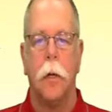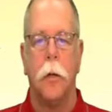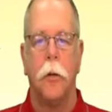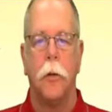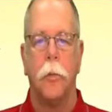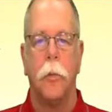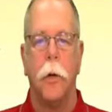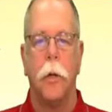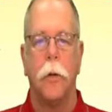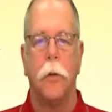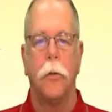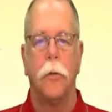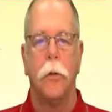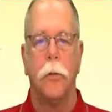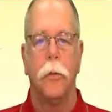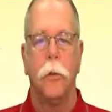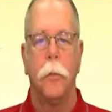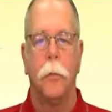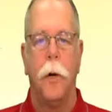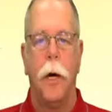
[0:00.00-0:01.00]
The sprinkler
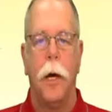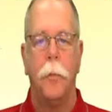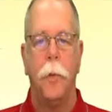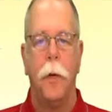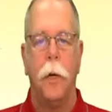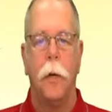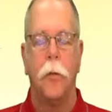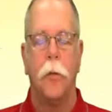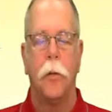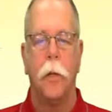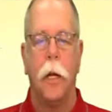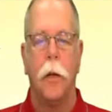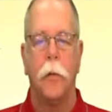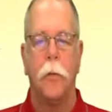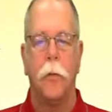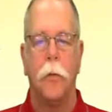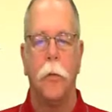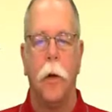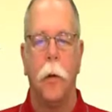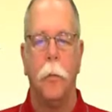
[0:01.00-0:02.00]
system piping is
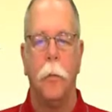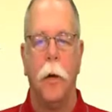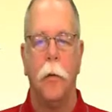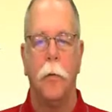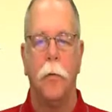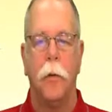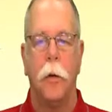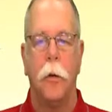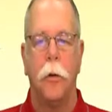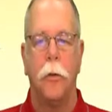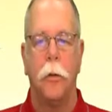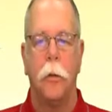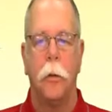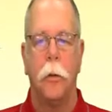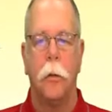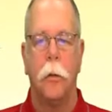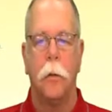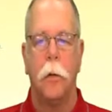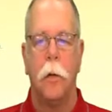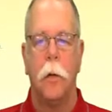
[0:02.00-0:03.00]
classified by
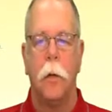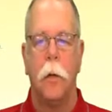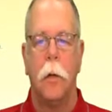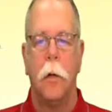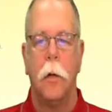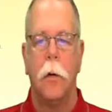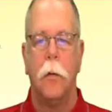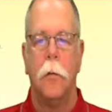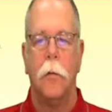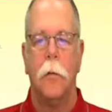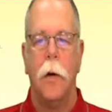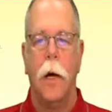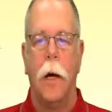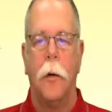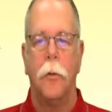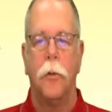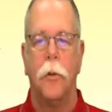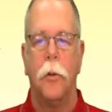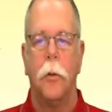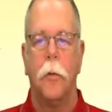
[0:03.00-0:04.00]
function.
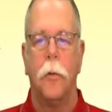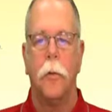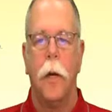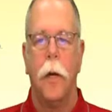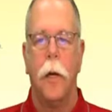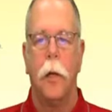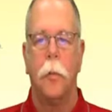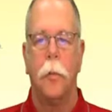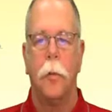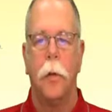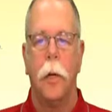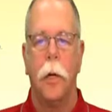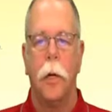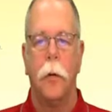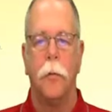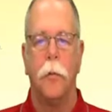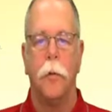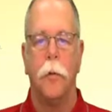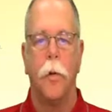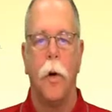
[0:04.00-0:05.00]
Valves are available
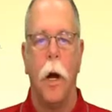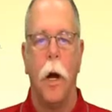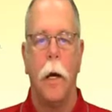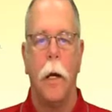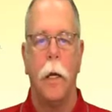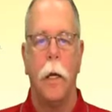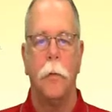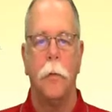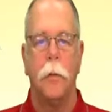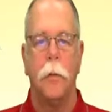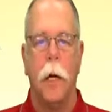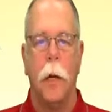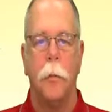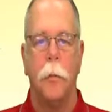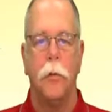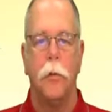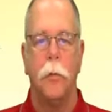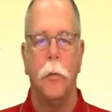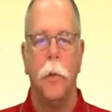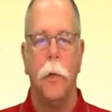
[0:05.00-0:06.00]
in a variety of
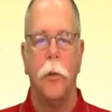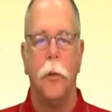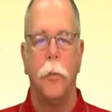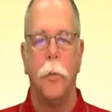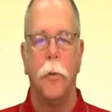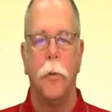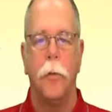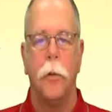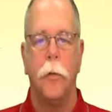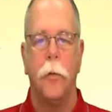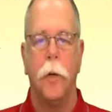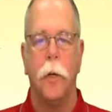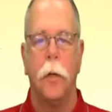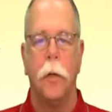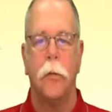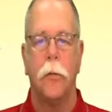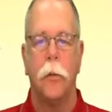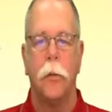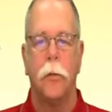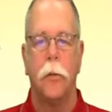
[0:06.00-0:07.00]
types to meet
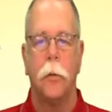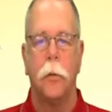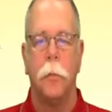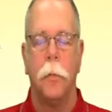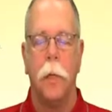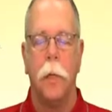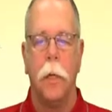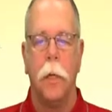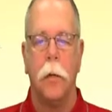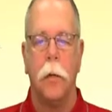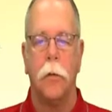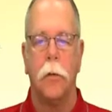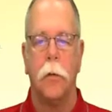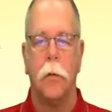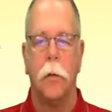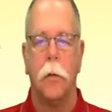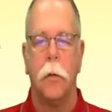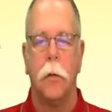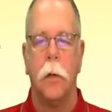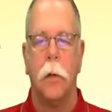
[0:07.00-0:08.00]
specific system
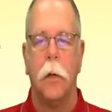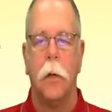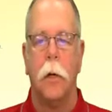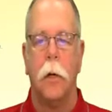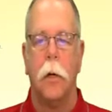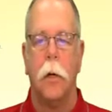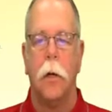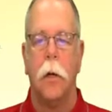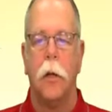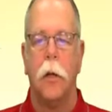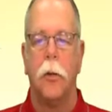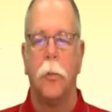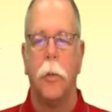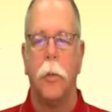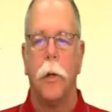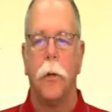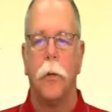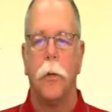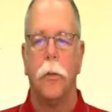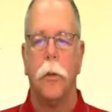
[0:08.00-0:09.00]
needs.
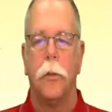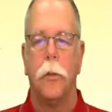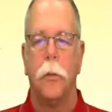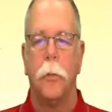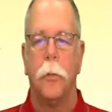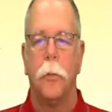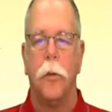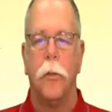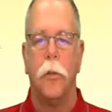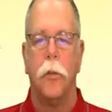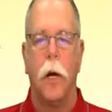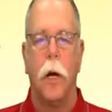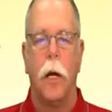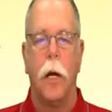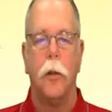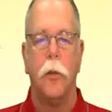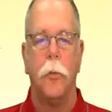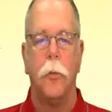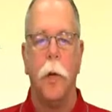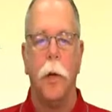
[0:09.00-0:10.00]
Sprinkler system
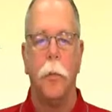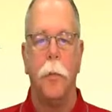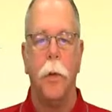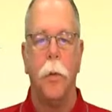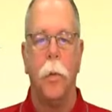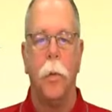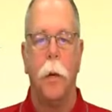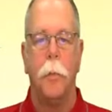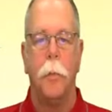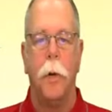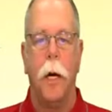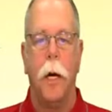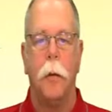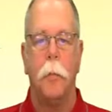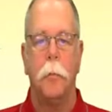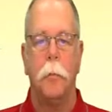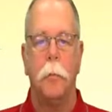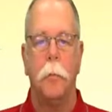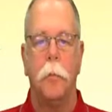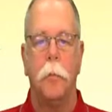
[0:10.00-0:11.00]
designs may be wet
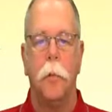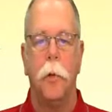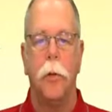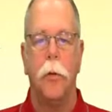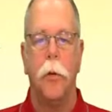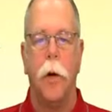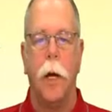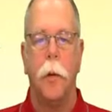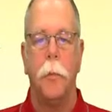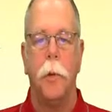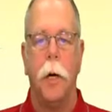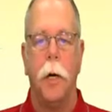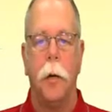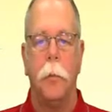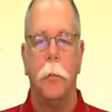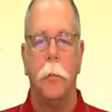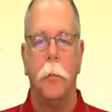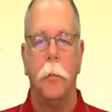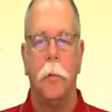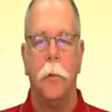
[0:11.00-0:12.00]
pipe, dry
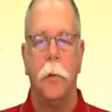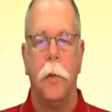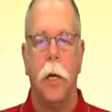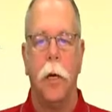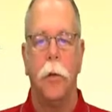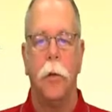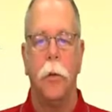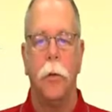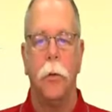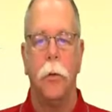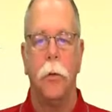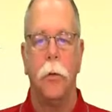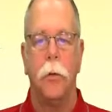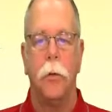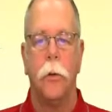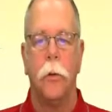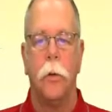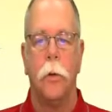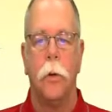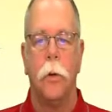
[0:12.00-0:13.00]
pipe, deluge,